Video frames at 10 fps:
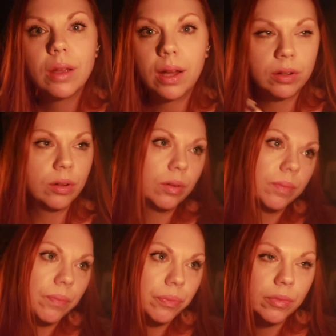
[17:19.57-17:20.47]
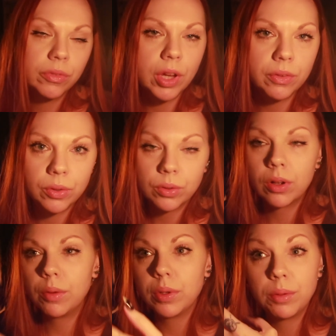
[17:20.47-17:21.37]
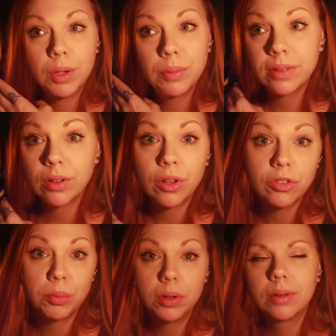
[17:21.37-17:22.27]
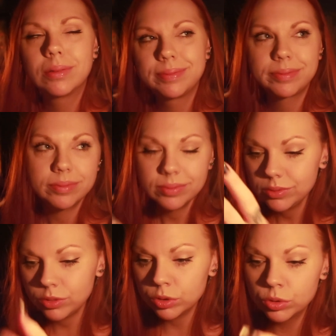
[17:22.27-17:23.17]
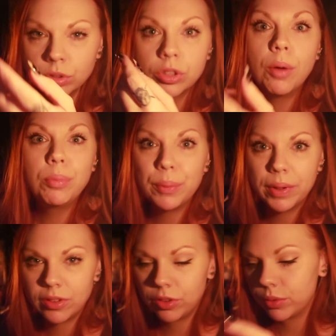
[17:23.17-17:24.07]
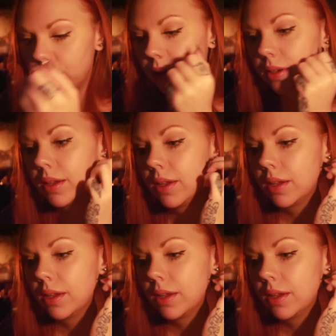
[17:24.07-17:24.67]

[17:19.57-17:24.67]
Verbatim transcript: I don't know, if you have your own company, maybe it's a customer who's complimenting you, right?